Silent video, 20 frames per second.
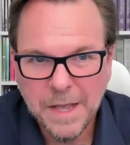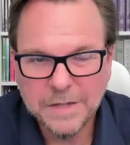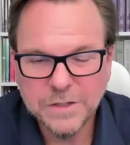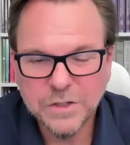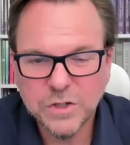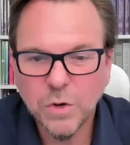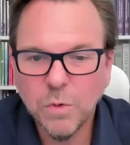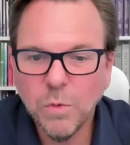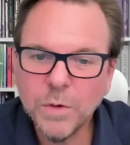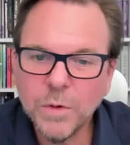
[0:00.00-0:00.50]
And
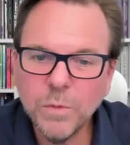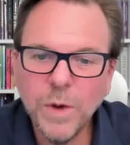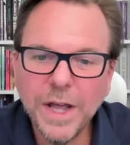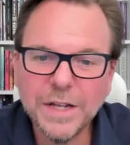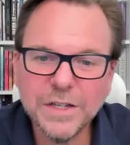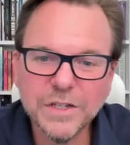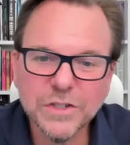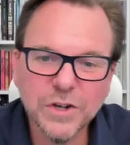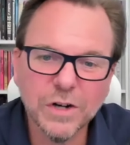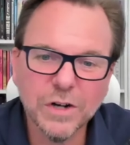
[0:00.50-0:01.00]
so one
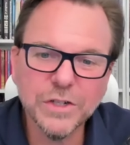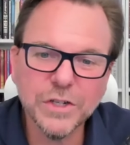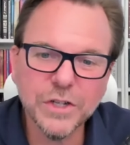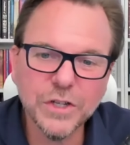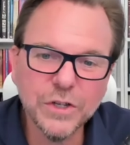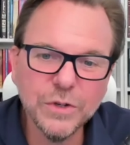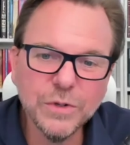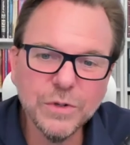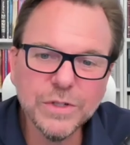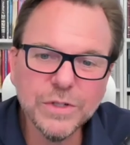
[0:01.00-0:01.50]
way to start to
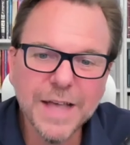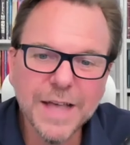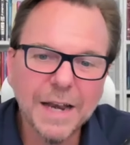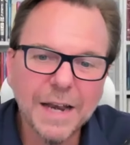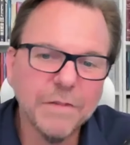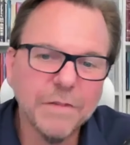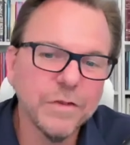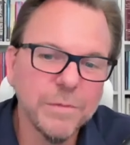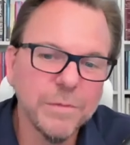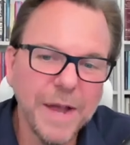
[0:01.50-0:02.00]
use
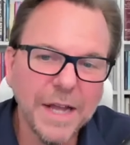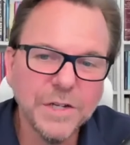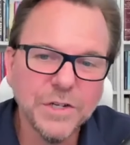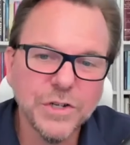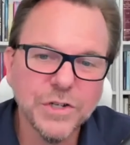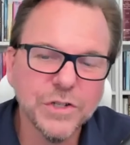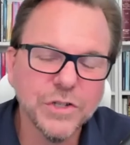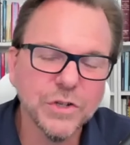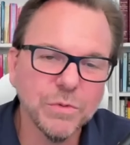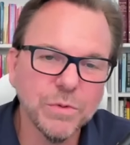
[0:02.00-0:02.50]
that
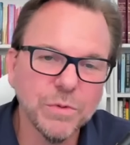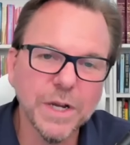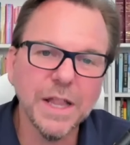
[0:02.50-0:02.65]
information is to